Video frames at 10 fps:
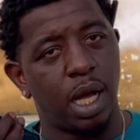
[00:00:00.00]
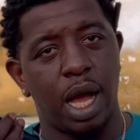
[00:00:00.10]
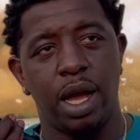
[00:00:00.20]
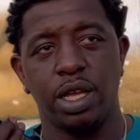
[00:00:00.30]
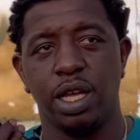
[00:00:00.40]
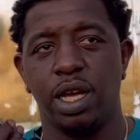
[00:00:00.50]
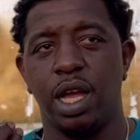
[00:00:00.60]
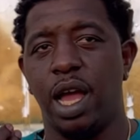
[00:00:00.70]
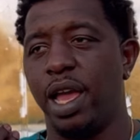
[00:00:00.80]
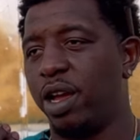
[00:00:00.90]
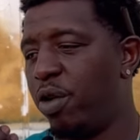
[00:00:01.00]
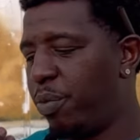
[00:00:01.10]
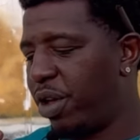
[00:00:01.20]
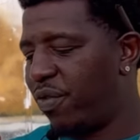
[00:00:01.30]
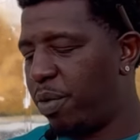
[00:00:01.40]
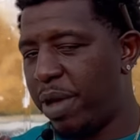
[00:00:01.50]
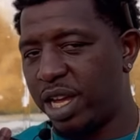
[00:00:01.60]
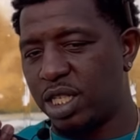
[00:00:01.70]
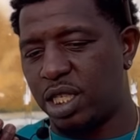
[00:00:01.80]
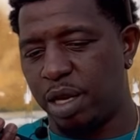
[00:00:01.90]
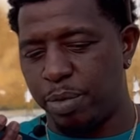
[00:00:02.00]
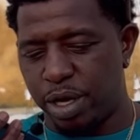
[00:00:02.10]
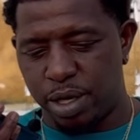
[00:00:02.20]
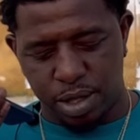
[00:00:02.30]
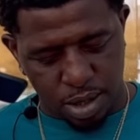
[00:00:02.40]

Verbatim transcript: Uh, yeah, I ain't gonna be able to make this thing up.